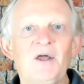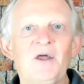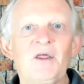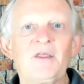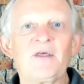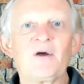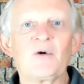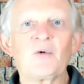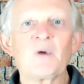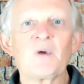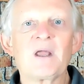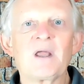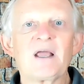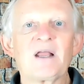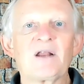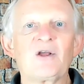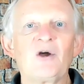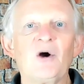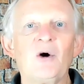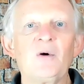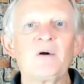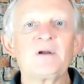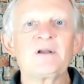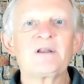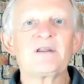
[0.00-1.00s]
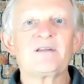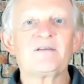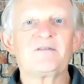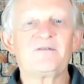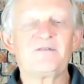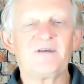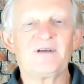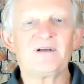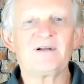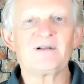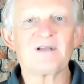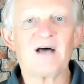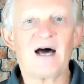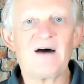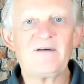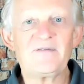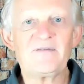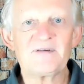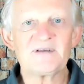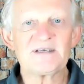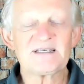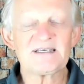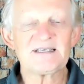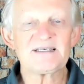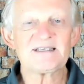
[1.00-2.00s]
that we could go into the field
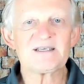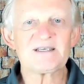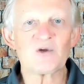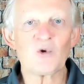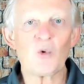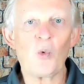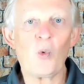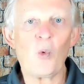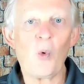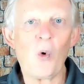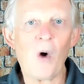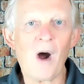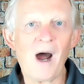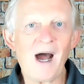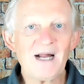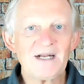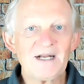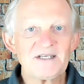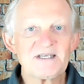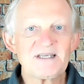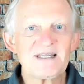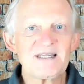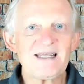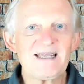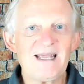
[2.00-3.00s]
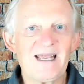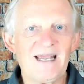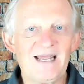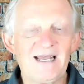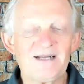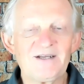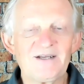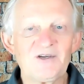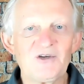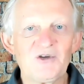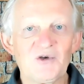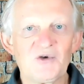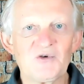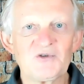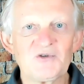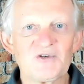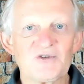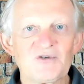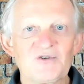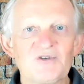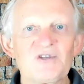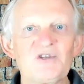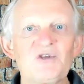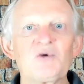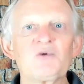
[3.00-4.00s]
offices and watch the end
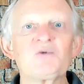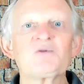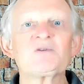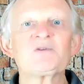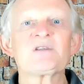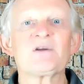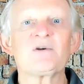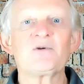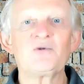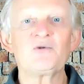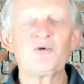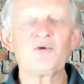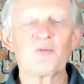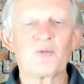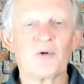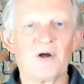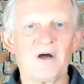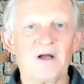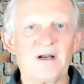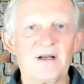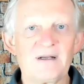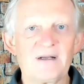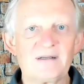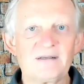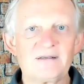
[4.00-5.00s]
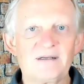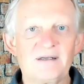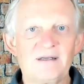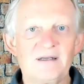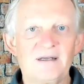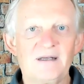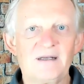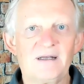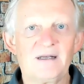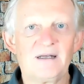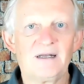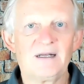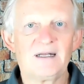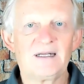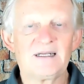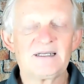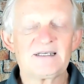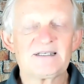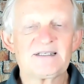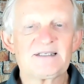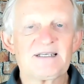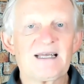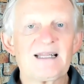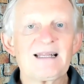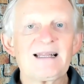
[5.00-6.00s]
users use their new product.
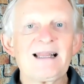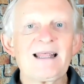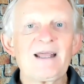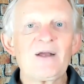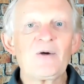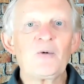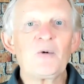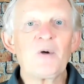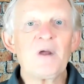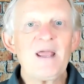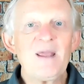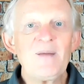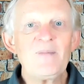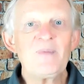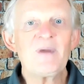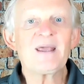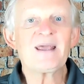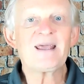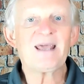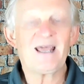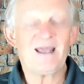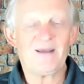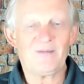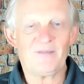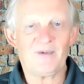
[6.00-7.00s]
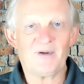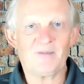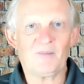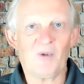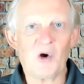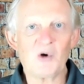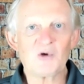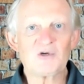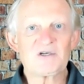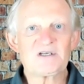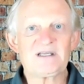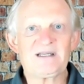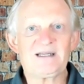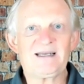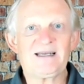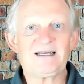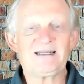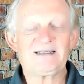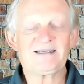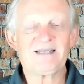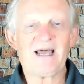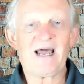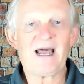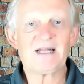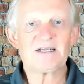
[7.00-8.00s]
Suddenly we became emotionally
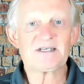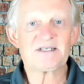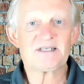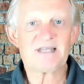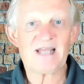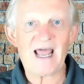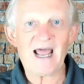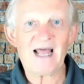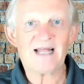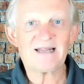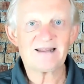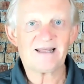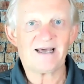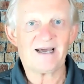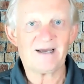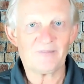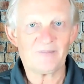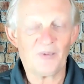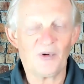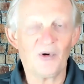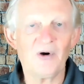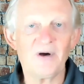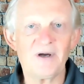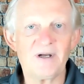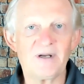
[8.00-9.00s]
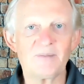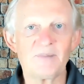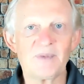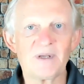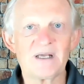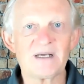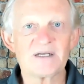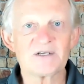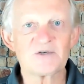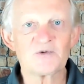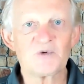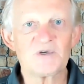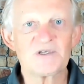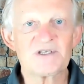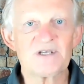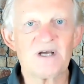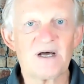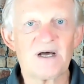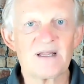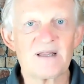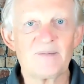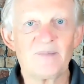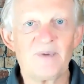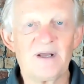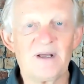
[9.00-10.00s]
attached at that point because we saw
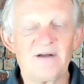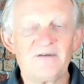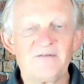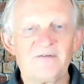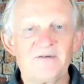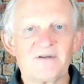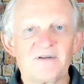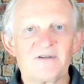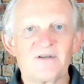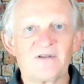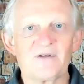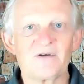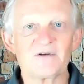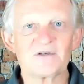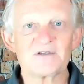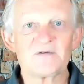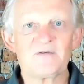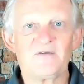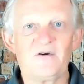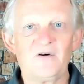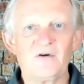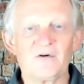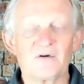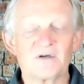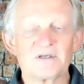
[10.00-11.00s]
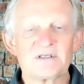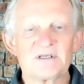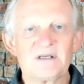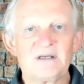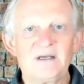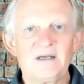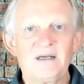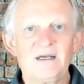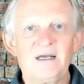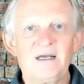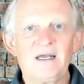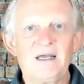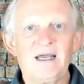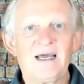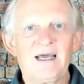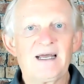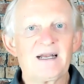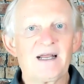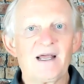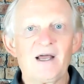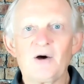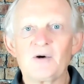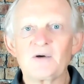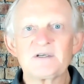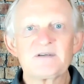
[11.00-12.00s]
the benefit to those folks. And I
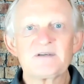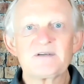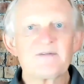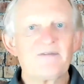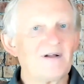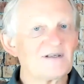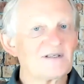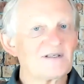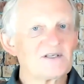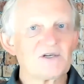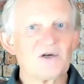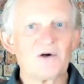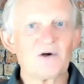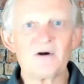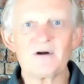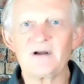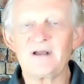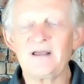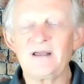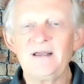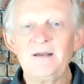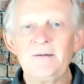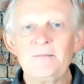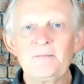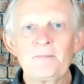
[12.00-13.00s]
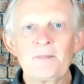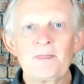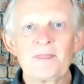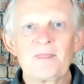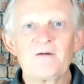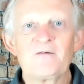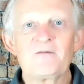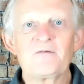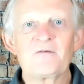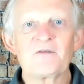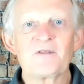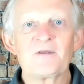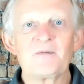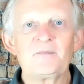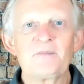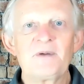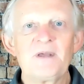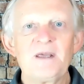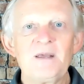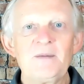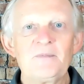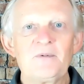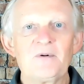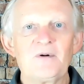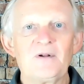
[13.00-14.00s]
always felt sorry for the
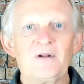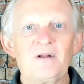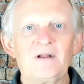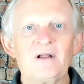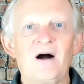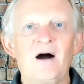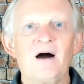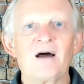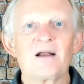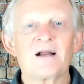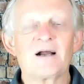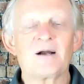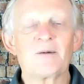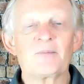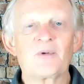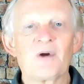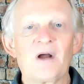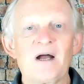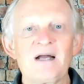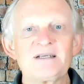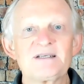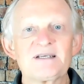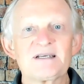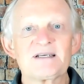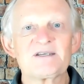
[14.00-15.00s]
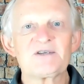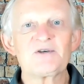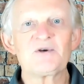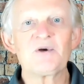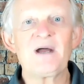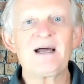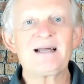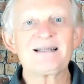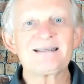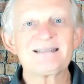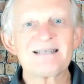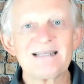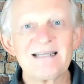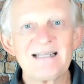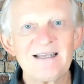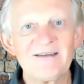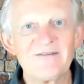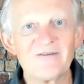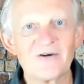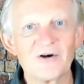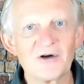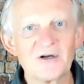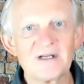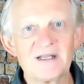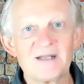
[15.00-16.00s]
people on our projects who had to leave
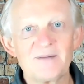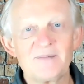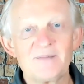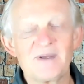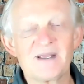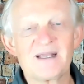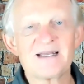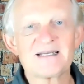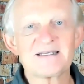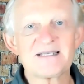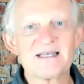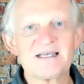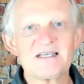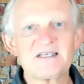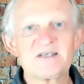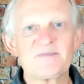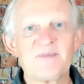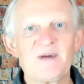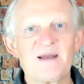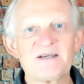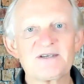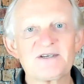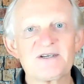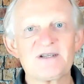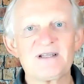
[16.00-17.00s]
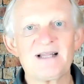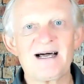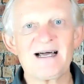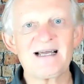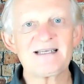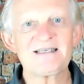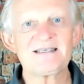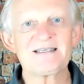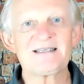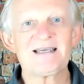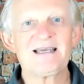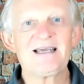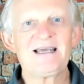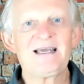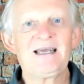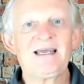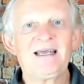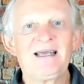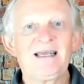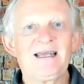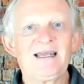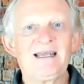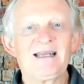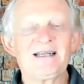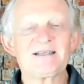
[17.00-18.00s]
early because they specialized
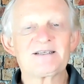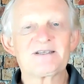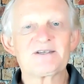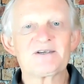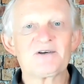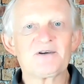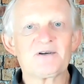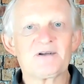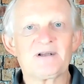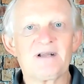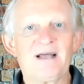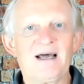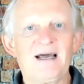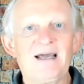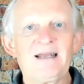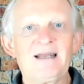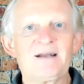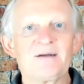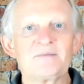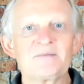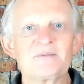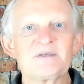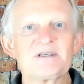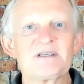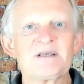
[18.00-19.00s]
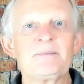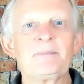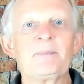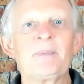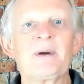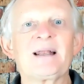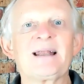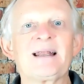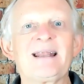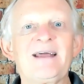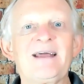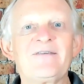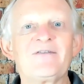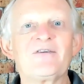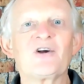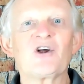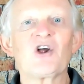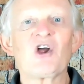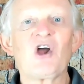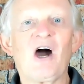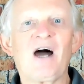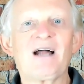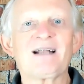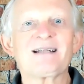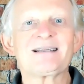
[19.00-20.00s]
in certain items, but never
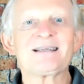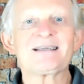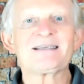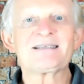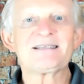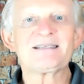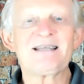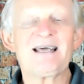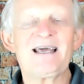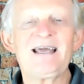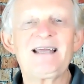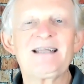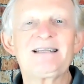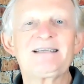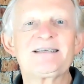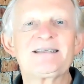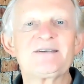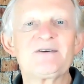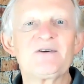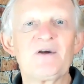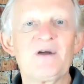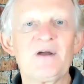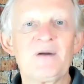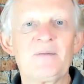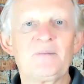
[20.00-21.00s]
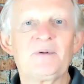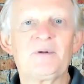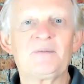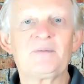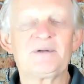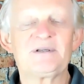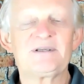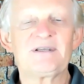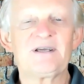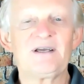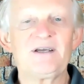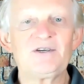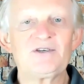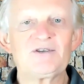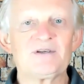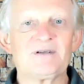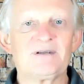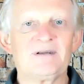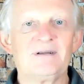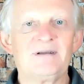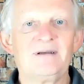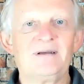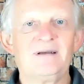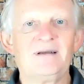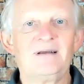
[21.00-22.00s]
got to stay to implementation.
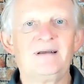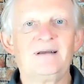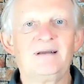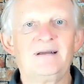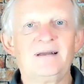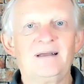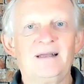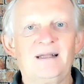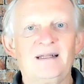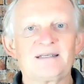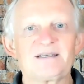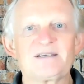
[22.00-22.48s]
And